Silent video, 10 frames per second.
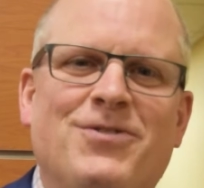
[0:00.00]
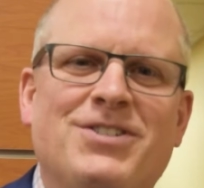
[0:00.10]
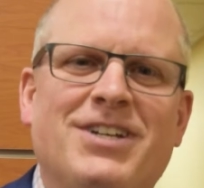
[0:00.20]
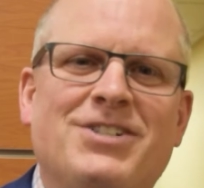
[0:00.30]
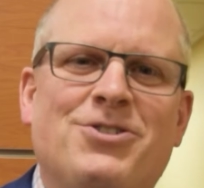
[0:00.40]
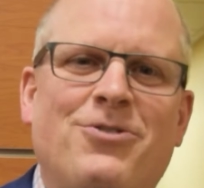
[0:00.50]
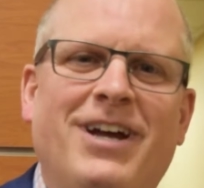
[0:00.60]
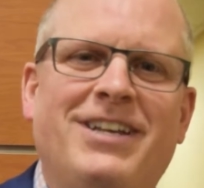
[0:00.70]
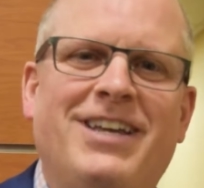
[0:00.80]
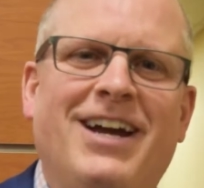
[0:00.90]
for such
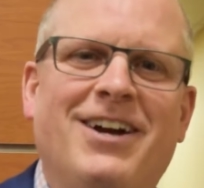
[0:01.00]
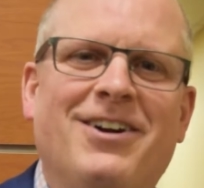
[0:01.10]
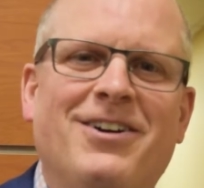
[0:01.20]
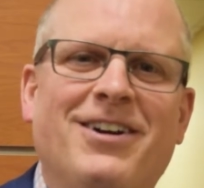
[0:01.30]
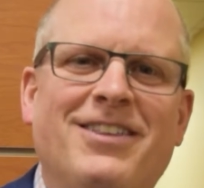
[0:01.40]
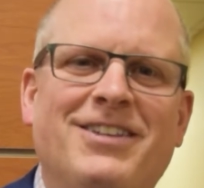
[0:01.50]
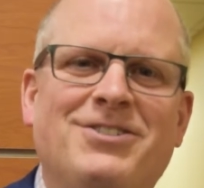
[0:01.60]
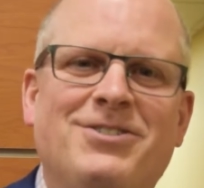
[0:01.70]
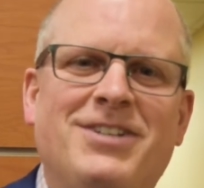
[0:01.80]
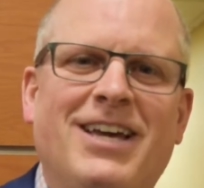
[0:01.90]
great care
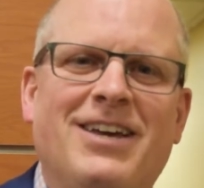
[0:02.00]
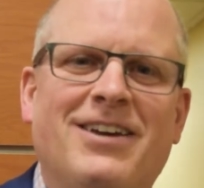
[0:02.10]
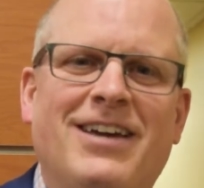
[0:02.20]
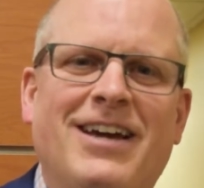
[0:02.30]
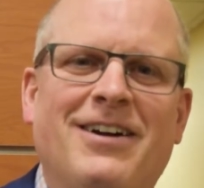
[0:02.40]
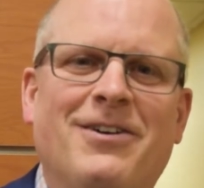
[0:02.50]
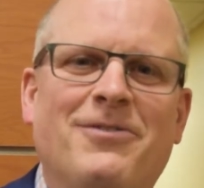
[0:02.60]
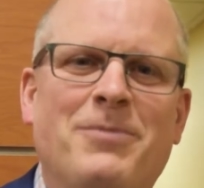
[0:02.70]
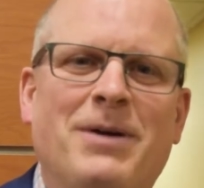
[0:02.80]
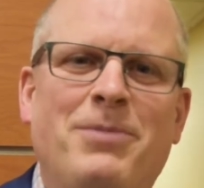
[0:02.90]
that you take care
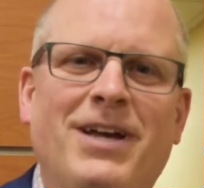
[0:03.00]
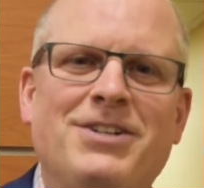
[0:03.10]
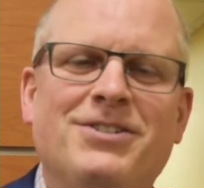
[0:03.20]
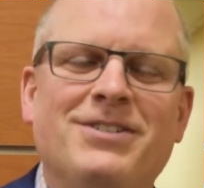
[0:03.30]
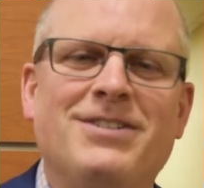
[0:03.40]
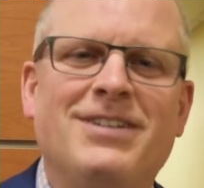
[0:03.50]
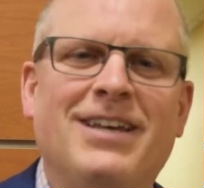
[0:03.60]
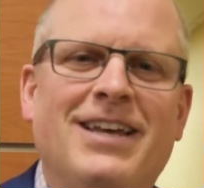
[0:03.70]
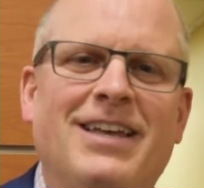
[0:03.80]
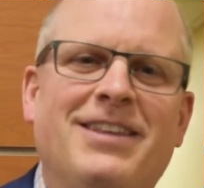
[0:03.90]
of my patients
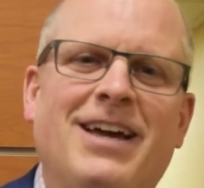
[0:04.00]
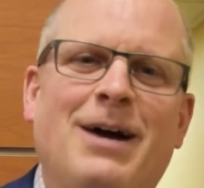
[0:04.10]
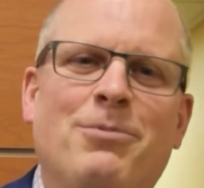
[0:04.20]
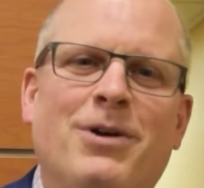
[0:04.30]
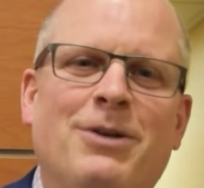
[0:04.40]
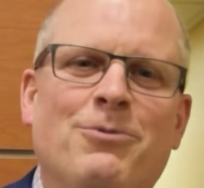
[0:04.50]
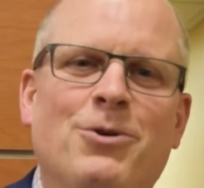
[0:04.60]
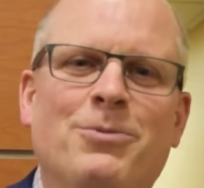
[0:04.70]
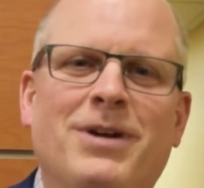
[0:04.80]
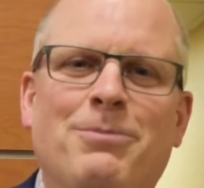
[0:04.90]
in the operating
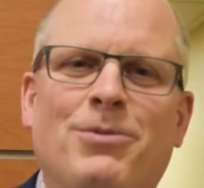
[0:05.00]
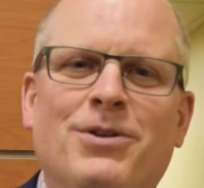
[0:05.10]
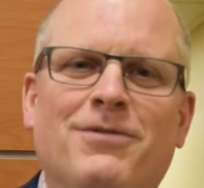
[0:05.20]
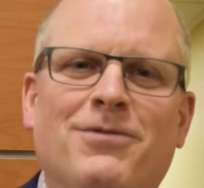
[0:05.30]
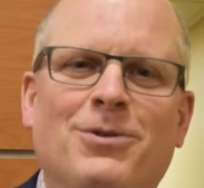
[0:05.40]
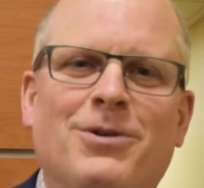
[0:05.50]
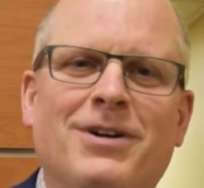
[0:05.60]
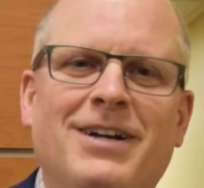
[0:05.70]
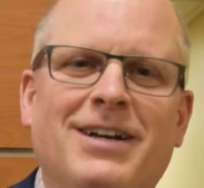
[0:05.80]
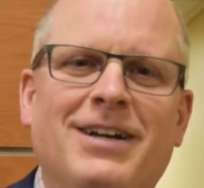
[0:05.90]
room and up on the
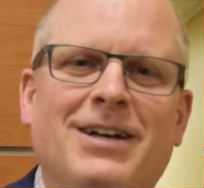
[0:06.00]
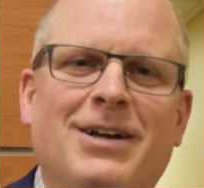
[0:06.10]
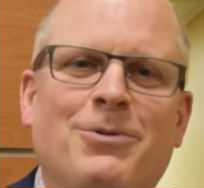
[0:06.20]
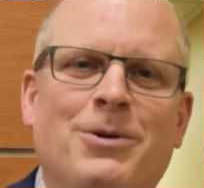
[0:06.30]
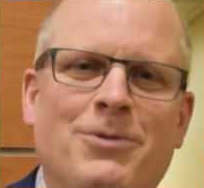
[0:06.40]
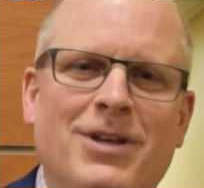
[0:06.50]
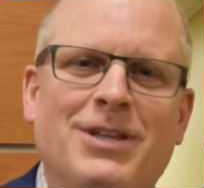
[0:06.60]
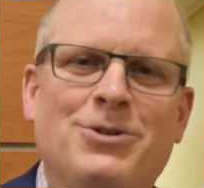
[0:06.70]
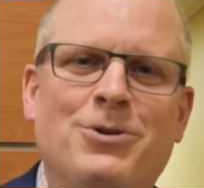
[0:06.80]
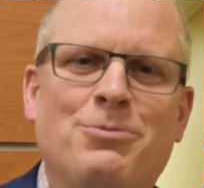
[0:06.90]
floor. We
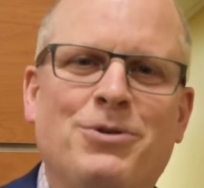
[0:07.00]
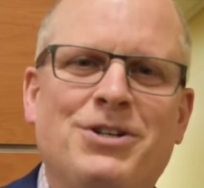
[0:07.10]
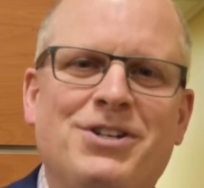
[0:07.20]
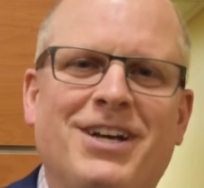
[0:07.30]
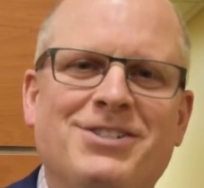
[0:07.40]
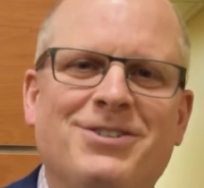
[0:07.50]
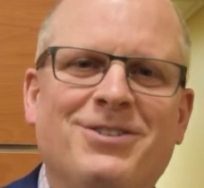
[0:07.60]
really do appreciate you.